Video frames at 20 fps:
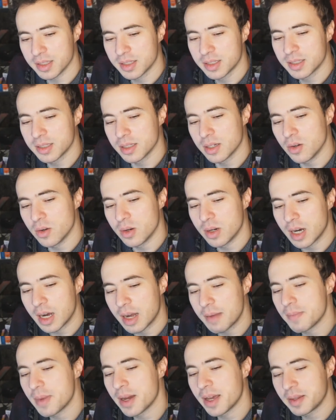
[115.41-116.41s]
so I
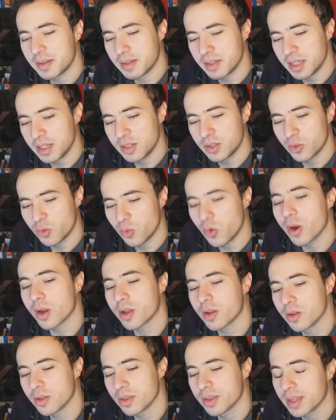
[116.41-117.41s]
might need to
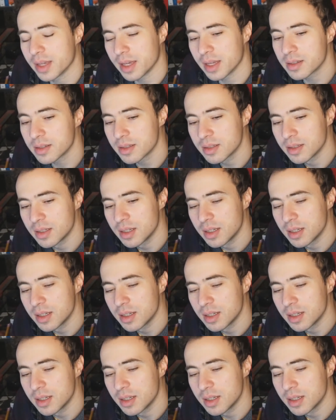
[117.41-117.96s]
work on that